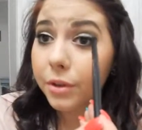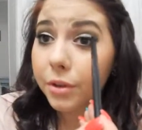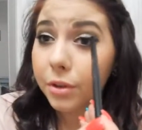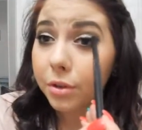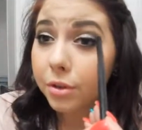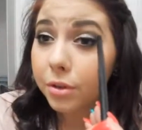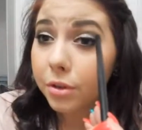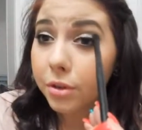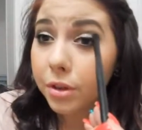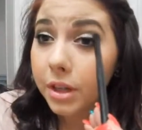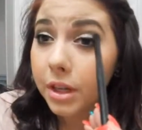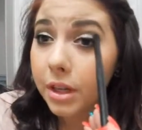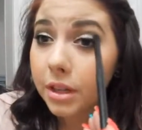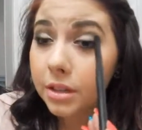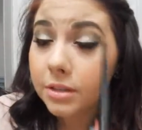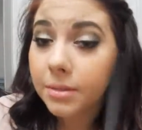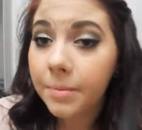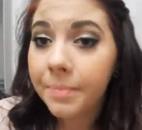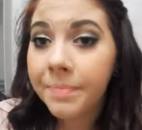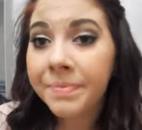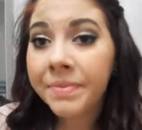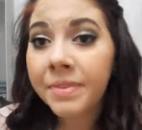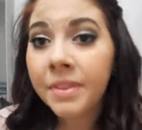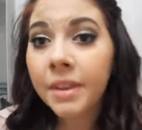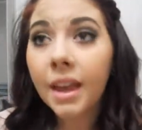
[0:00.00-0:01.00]
your crease.
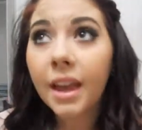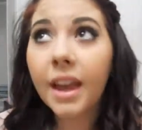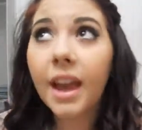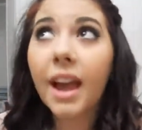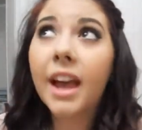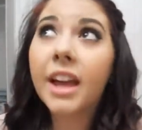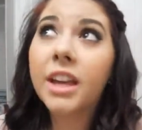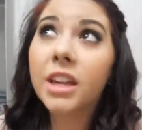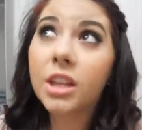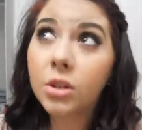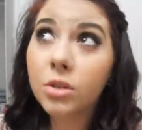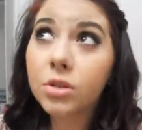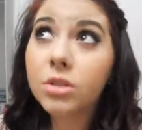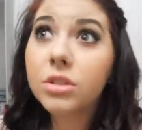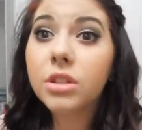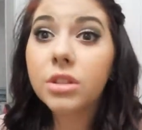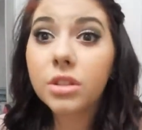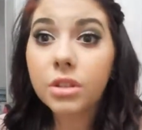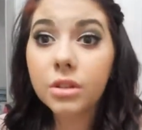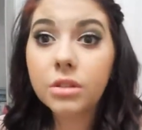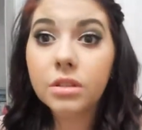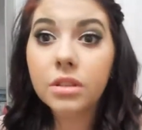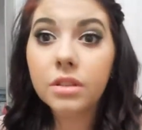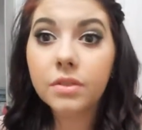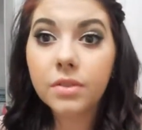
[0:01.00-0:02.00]
I used to
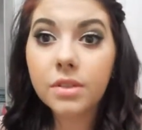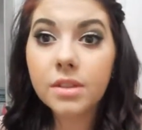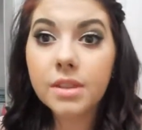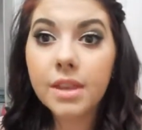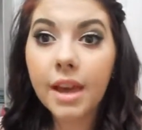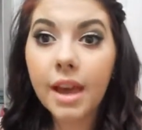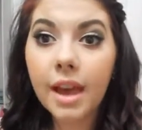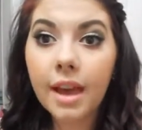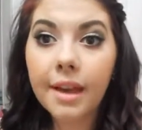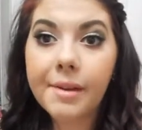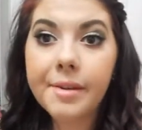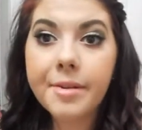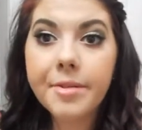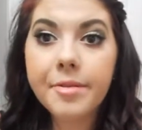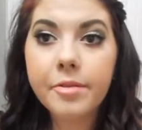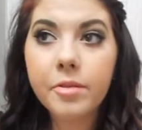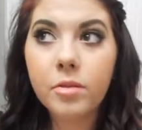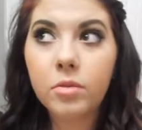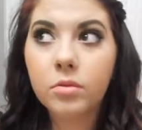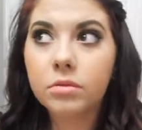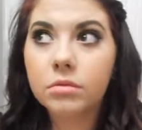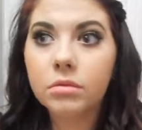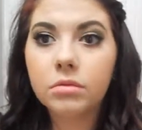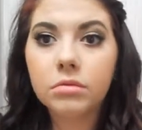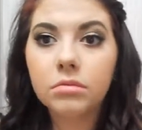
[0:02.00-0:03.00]
use it for that
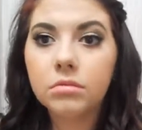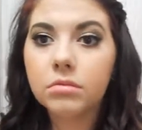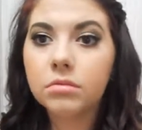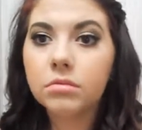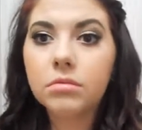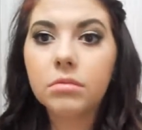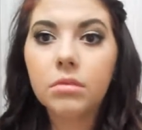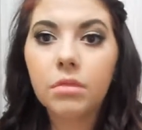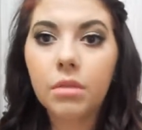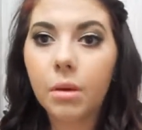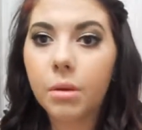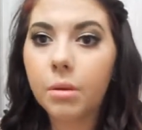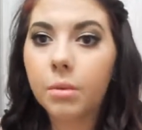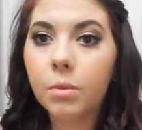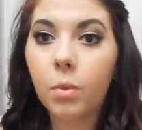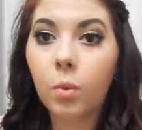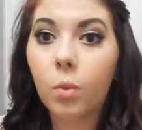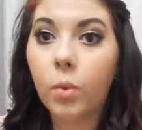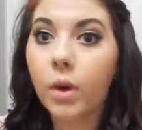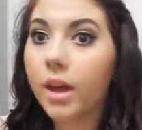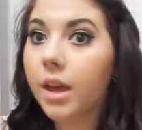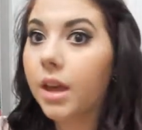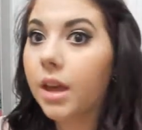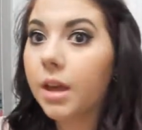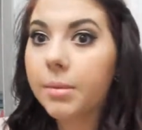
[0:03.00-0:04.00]

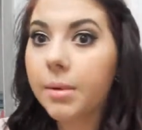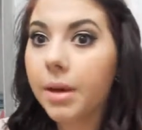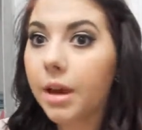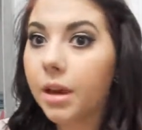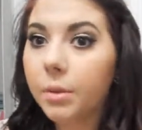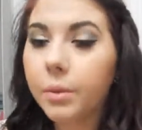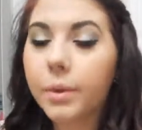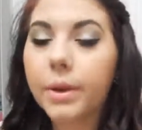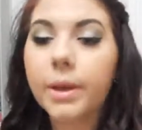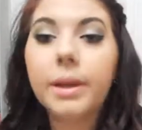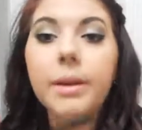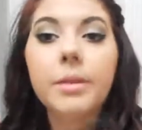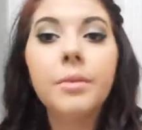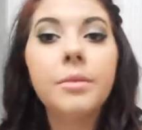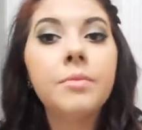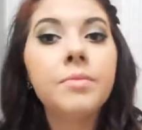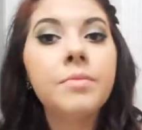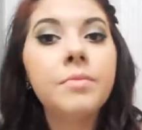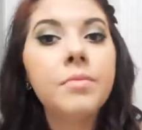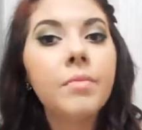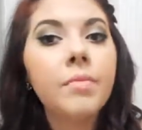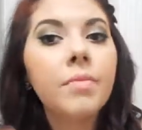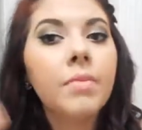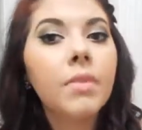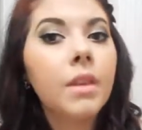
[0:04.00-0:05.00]
way back when,
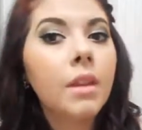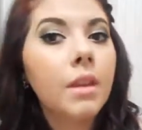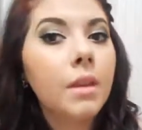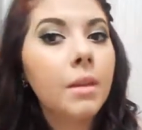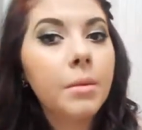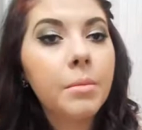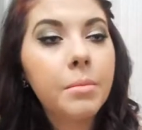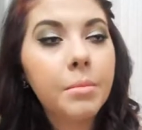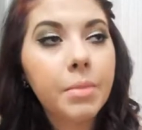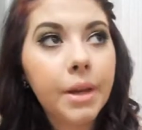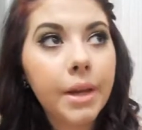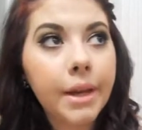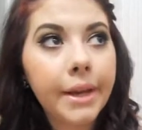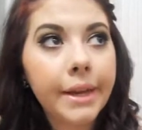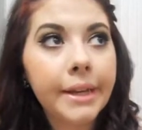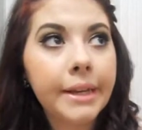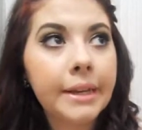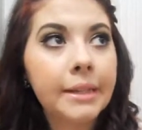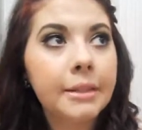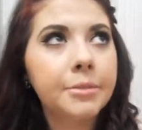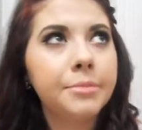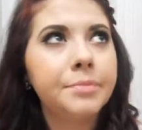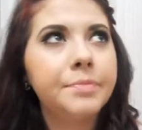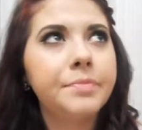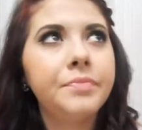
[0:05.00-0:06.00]

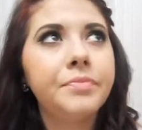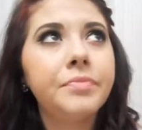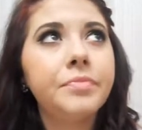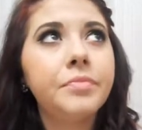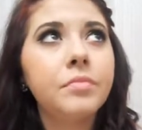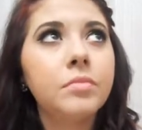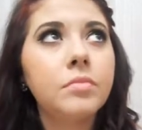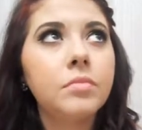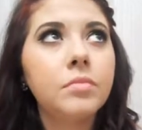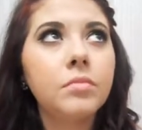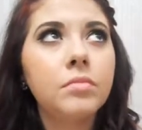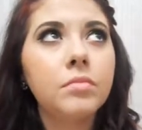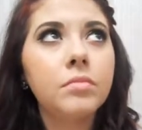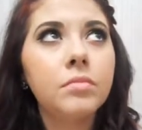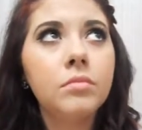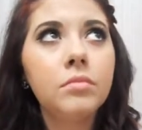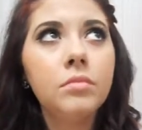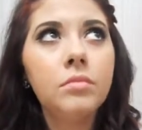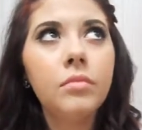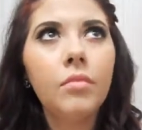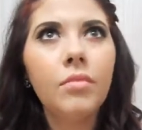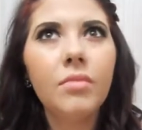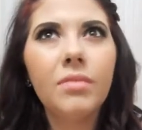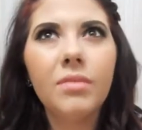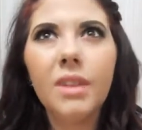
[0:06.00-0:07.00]
but
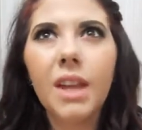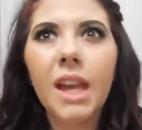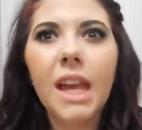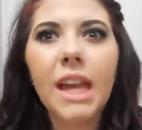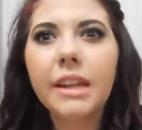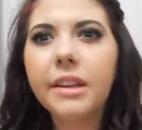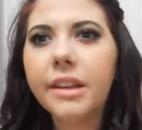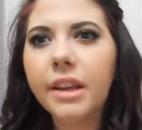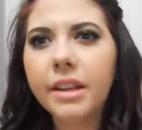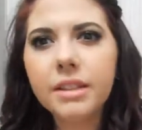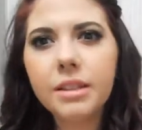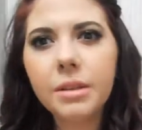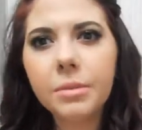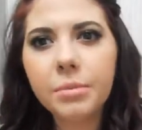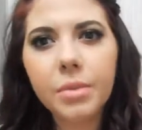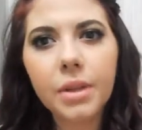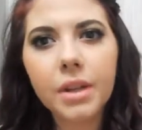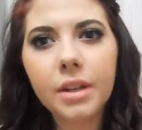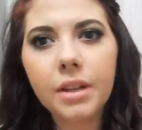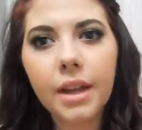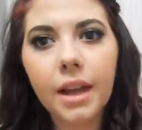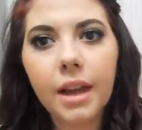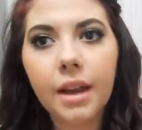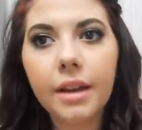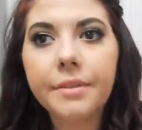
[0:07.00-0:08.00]
it doesn't
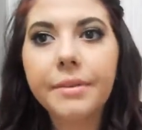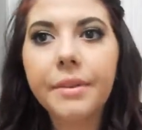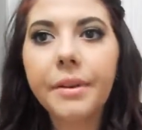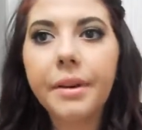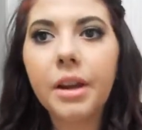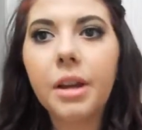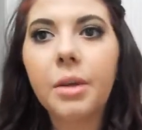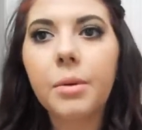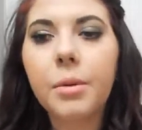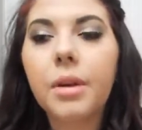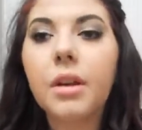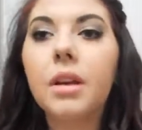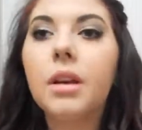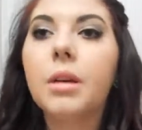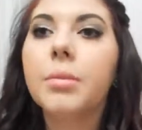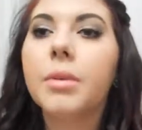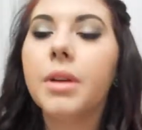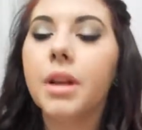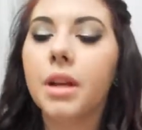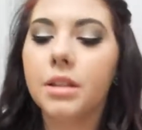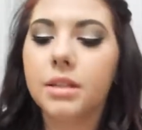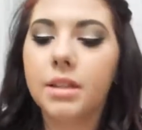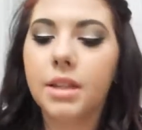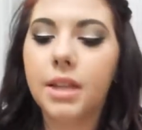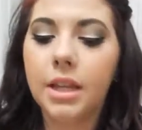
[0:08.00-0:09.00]
blend out very well
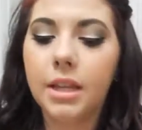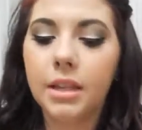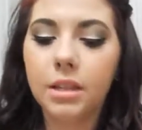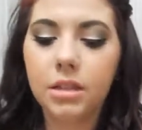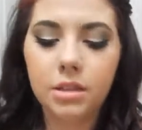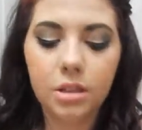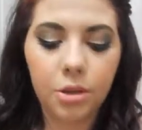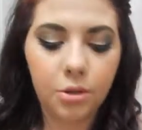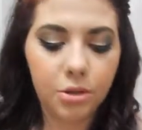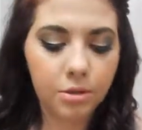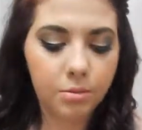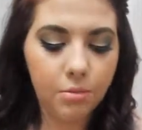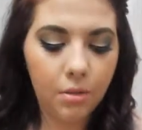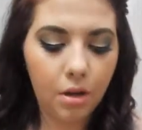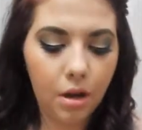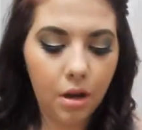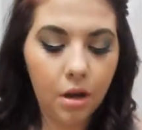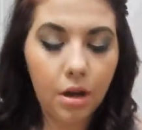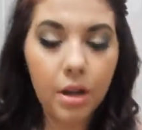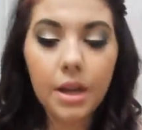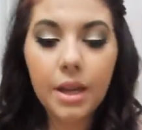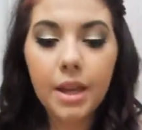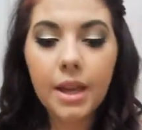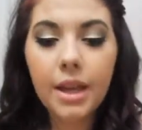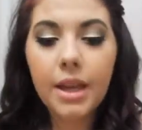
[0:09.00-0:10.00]
because it is so
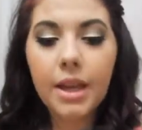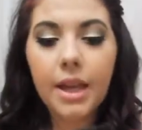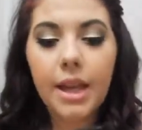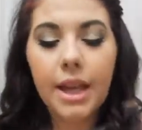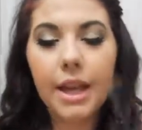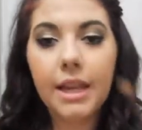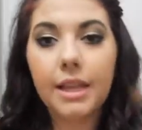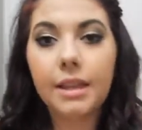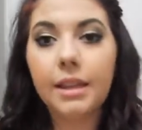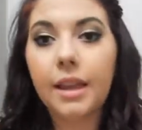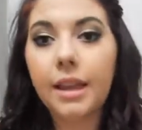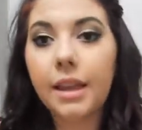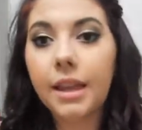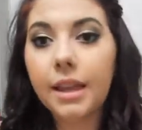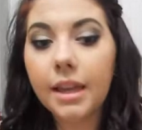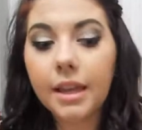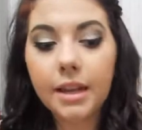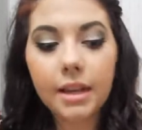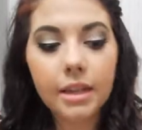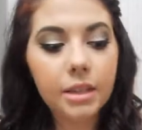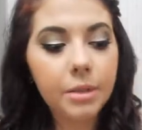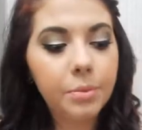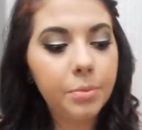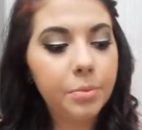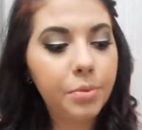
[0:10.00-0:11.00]
small, and like it
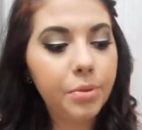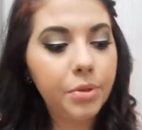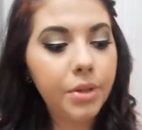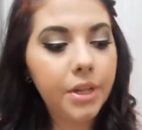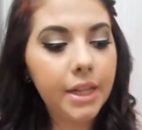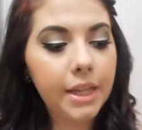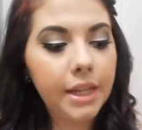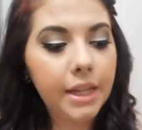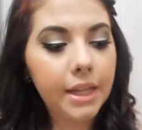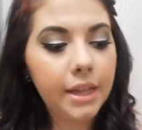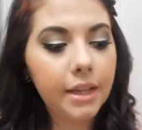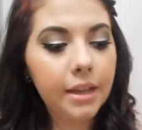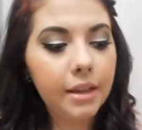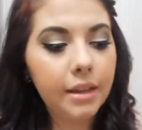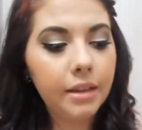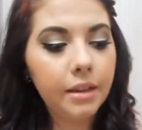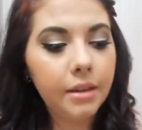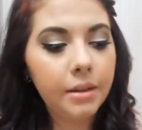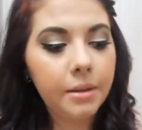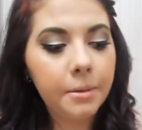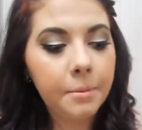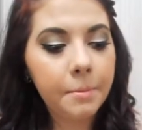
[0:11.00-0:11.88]
is pretty,